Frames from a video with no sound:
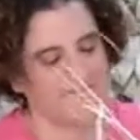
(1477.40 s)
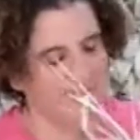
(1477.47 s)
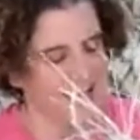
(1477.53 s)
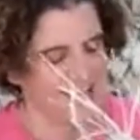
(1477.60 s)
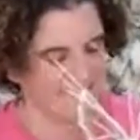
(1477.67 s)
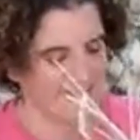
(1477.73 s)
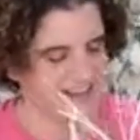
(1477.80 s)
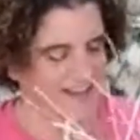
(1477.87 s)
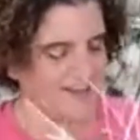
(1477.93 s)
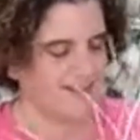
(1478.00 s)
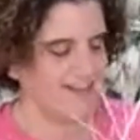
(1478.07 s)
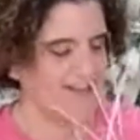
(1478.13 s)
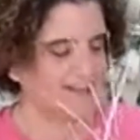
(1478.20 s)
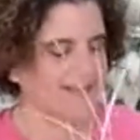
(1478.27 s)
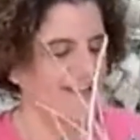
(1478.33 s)
fun, right?
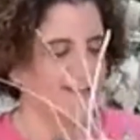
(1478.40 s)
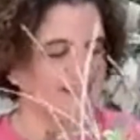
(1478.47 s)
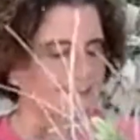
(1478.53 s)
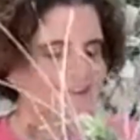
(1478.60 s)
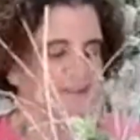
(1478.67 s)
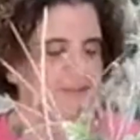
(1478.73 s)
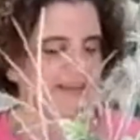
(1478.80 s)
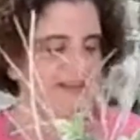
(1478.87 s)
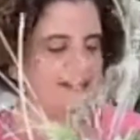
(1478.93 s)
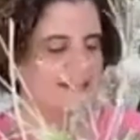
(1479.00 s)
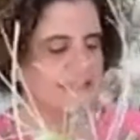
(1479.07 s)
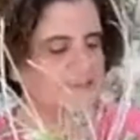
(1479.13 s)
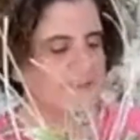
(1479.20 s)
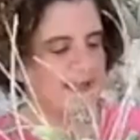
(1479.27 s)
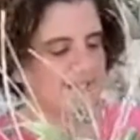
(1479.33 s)
A little bit
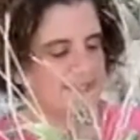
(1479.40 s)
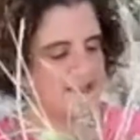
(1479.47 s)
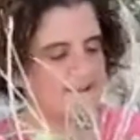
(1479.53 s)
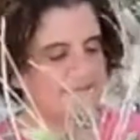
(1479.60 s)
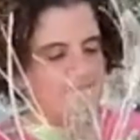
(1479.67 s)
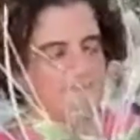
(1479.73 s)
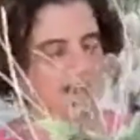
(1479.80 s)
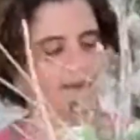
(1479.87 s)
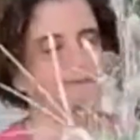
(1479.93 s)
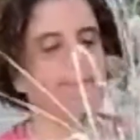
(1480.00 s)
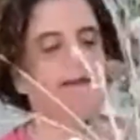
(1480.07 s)
unexpected and fun.